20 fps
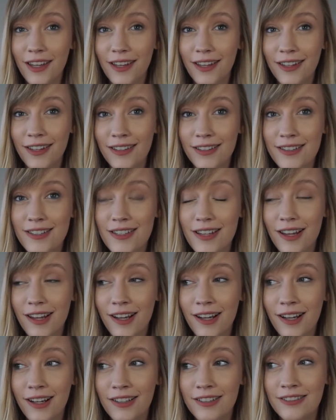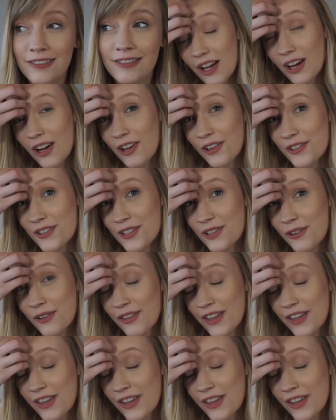And uh, also,